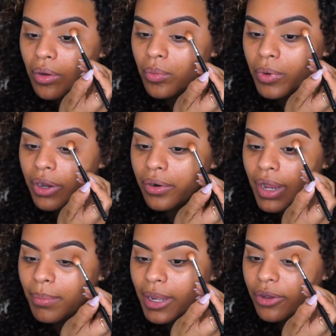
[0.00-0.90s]
We are
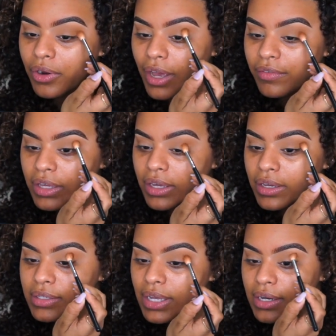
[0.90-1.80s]
not planning on having
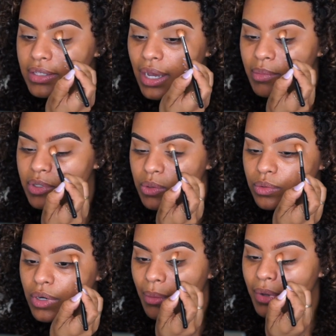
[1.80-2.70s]
kids anytime
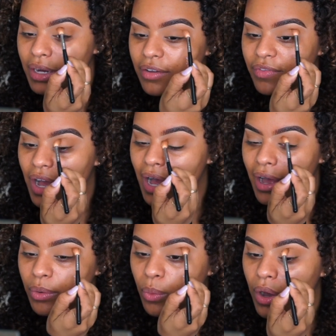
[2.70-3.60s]
soon. I mean, if
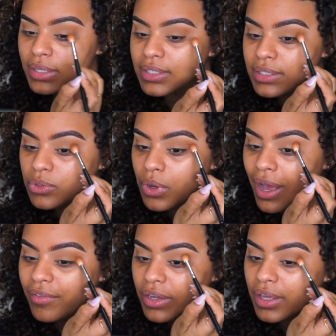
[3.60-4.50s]
God wants us to
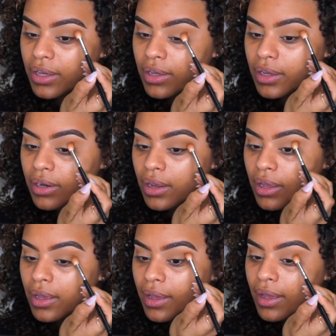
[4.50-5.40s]
have a kid
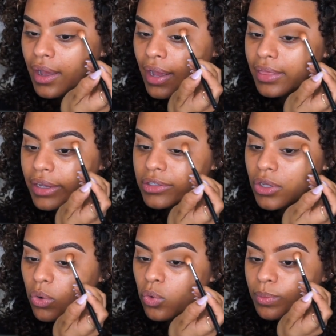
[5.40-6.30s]
and there's
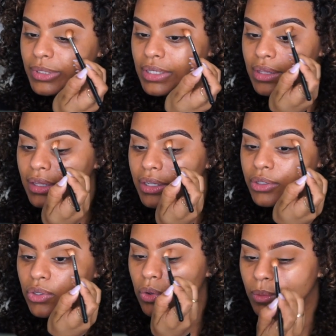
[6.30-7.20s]
a oopsie, then
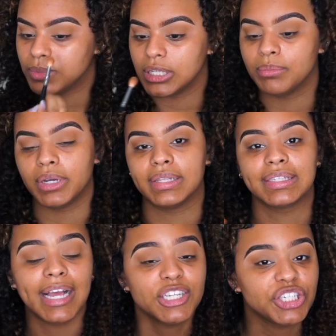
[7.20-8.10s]
there's a oopsie. But
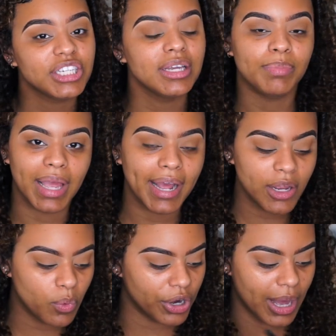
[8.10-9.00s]
intentionally
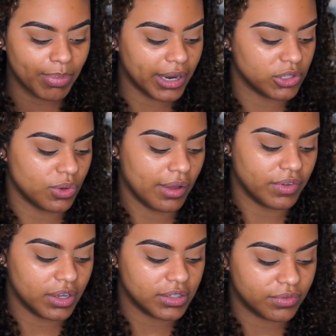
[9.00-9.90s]
planning, we're not planning to
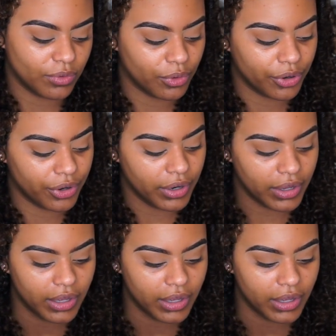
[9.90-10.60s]
have kids for